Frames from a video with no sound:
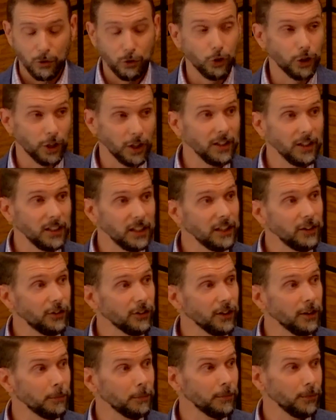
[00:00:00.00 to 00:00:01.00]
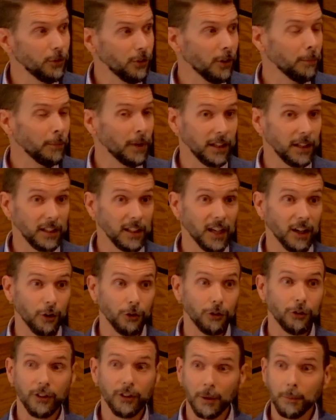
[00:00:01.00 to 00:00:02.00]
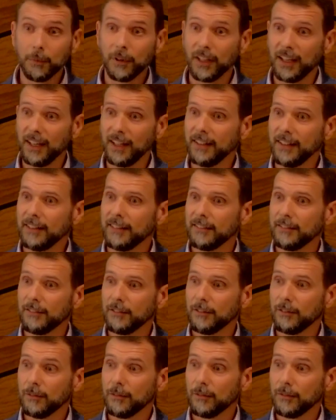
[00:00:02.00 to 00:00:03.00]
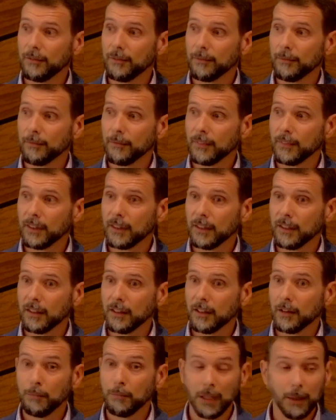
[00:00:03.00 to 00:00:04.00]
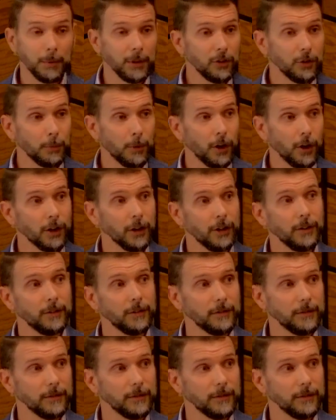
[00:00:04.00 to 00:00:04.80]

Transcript: You're going to need some, somebody else someday, maybe tomorrow,